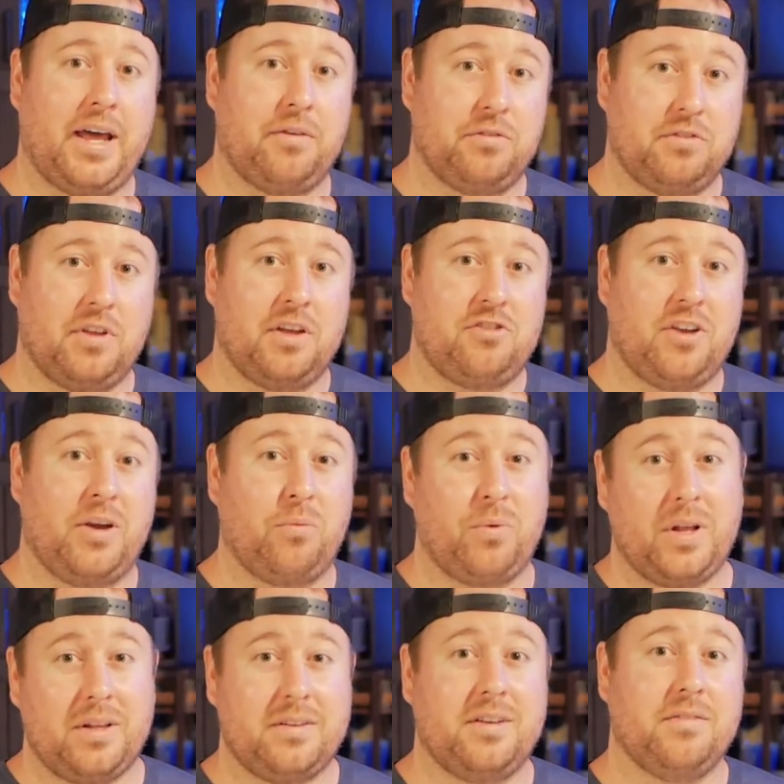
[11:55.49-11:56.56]
out of such a
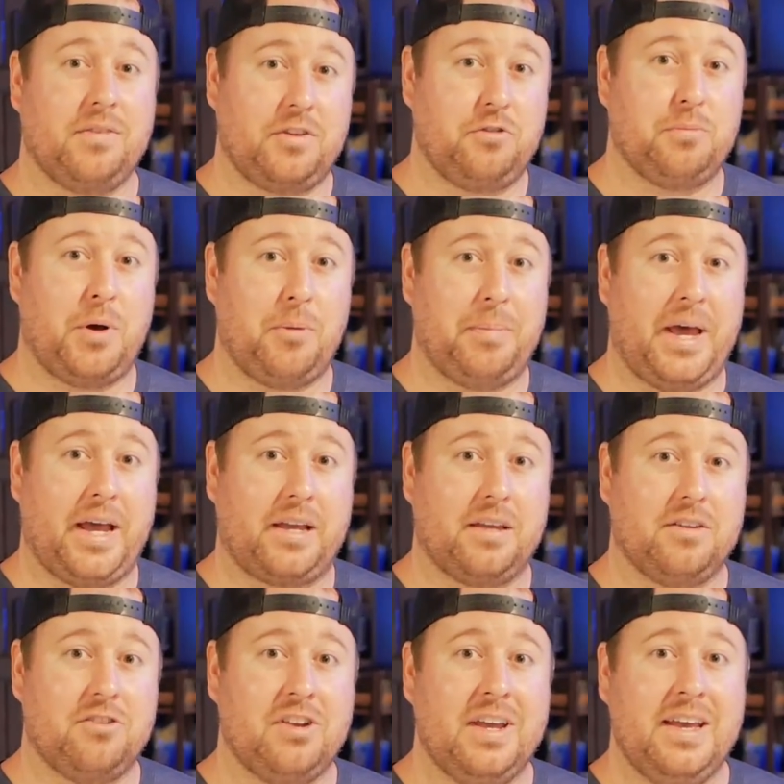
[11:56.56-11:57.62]
relatively small
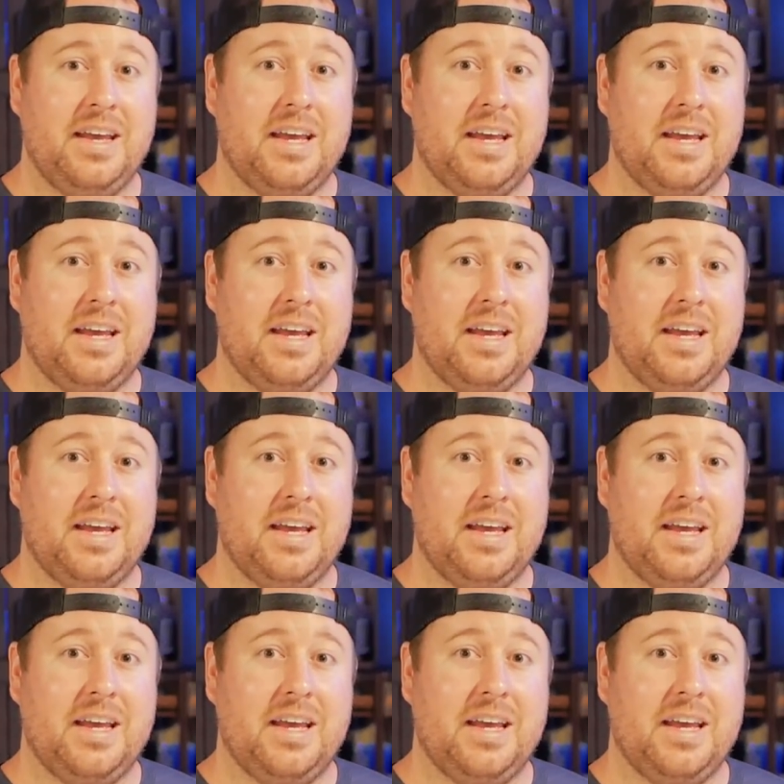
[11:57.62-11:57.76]
package.